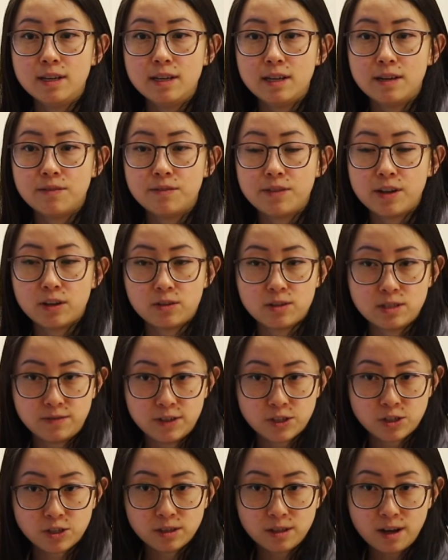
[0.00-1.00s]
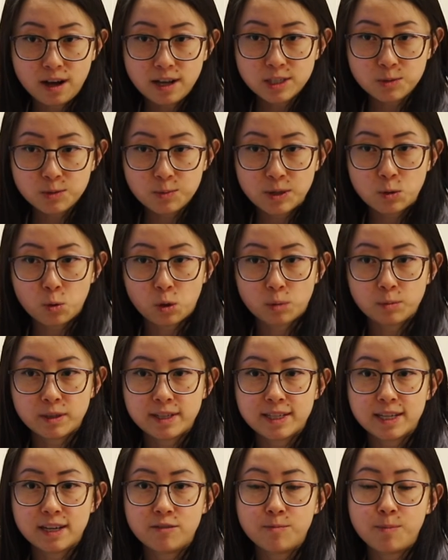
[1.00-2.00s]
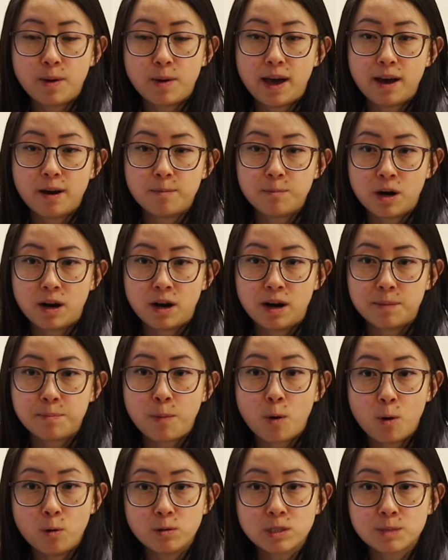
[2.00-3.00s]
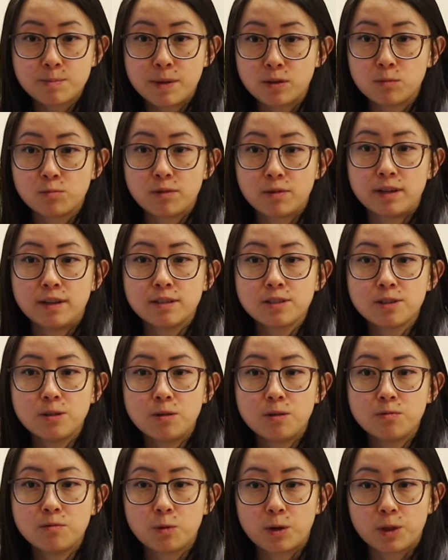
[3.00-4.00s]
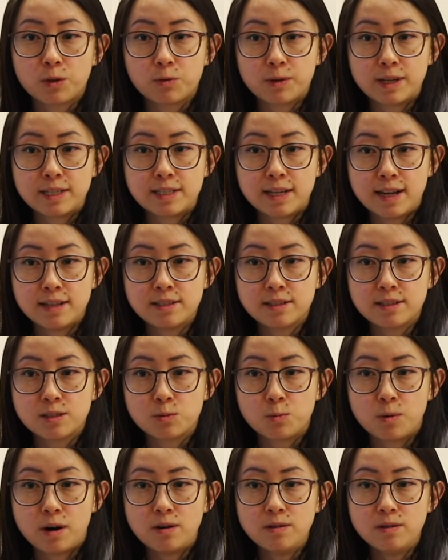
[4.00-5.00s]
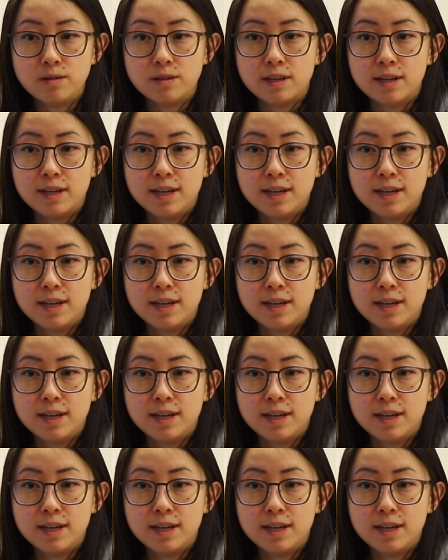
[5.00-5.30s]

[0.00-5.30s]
If there is vision loss, we normally give pulse methylprednisolone for 3 days as well.